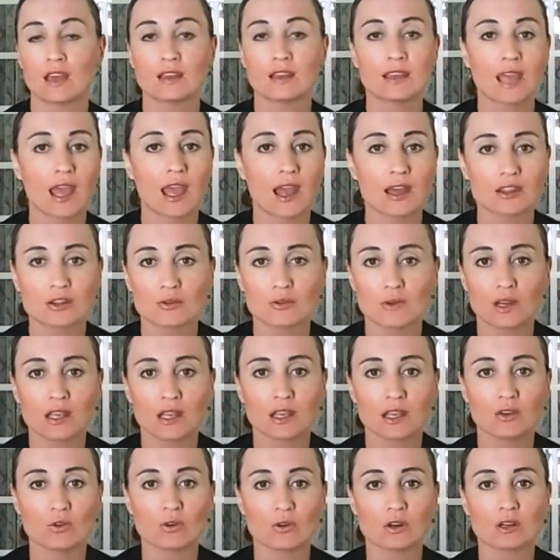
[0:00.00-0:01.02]

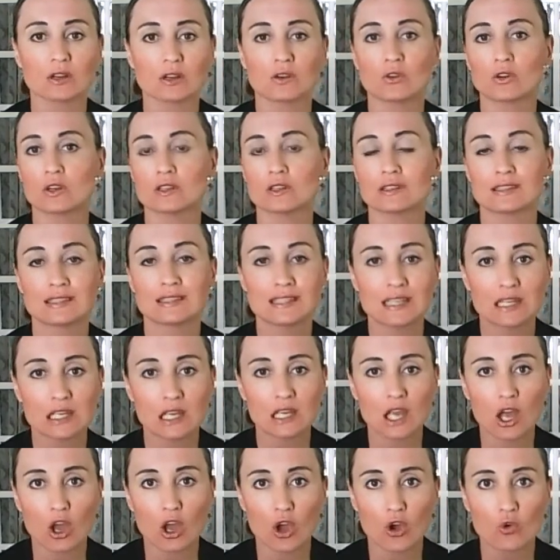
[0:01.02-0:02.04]
gathering or a
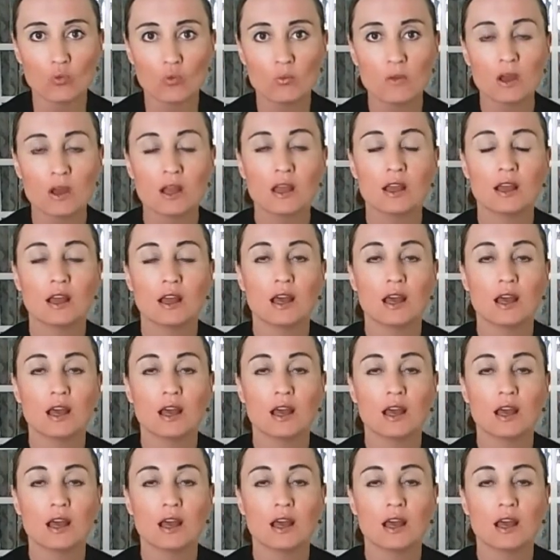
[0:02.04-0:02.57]
sitting at home.